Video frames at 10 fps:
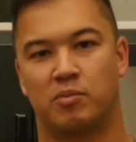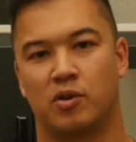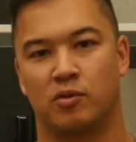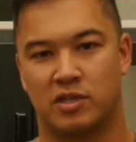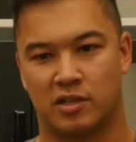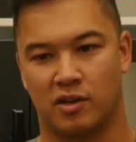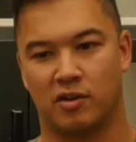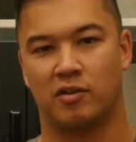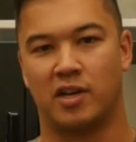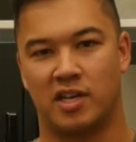but
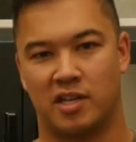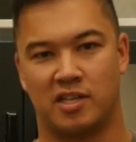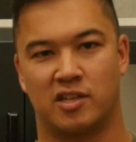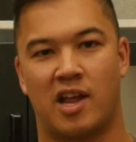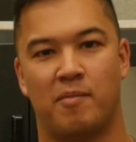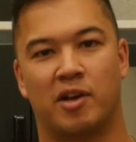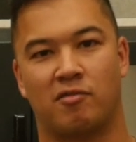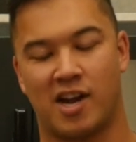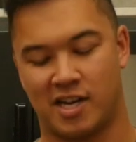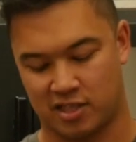also in the dynamic
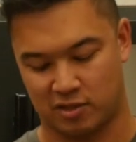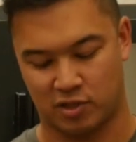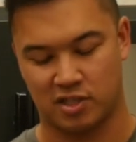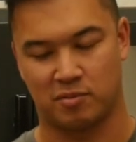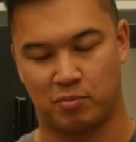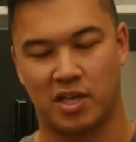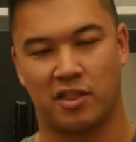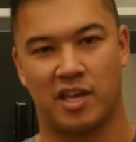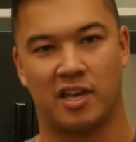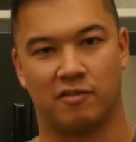range, which is a big
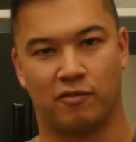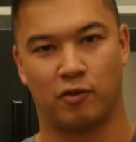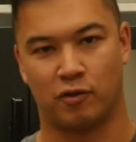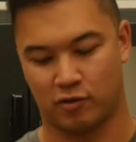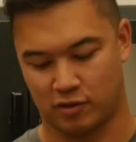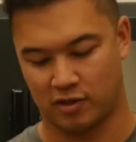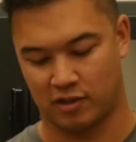thing for